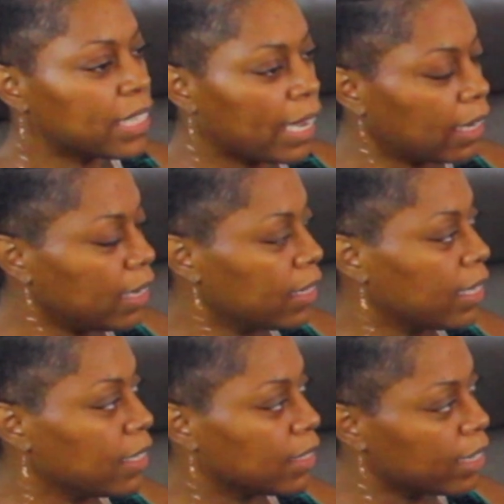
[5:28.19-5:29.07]
taking in the
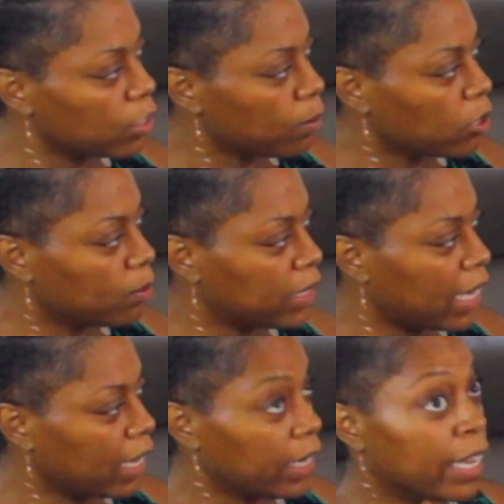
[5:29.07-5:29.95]
things they're supposed to be
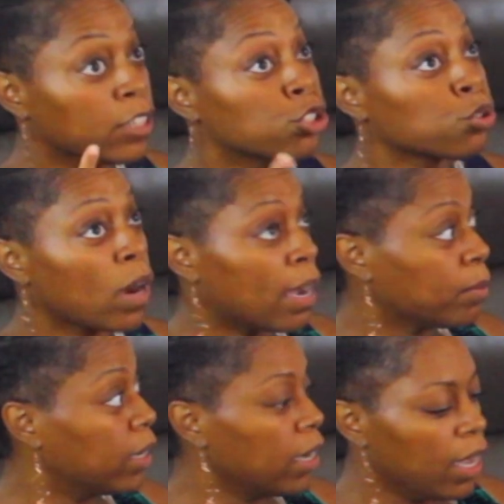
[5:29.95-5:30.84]
taking in,
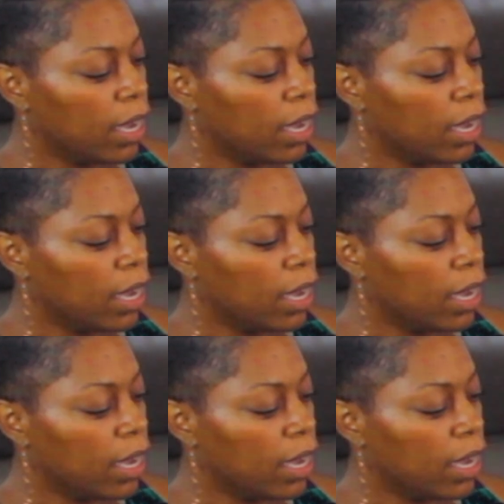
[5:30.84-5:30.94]
trauma,